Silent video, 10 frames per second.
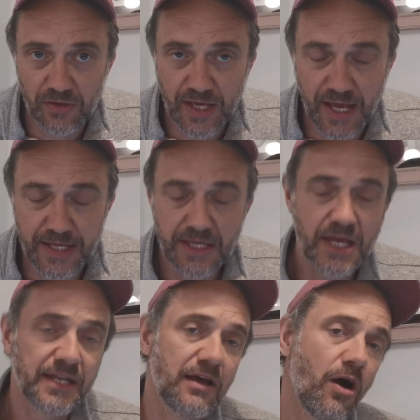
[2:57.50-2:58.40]
Okay,
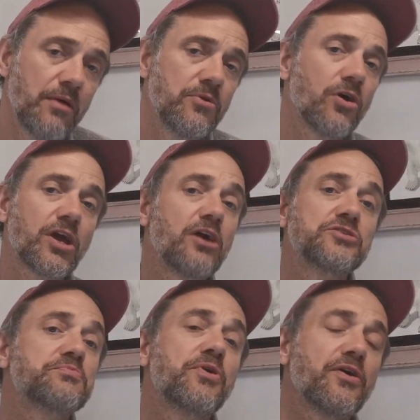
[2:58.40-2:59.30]
now I'm not
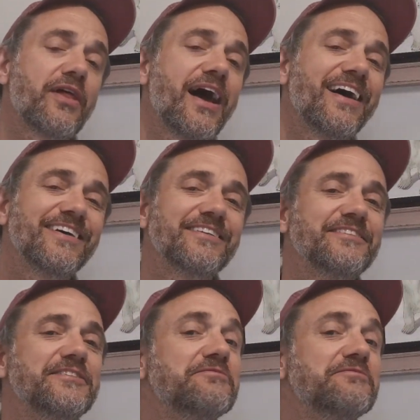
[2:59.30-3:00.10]
going to put that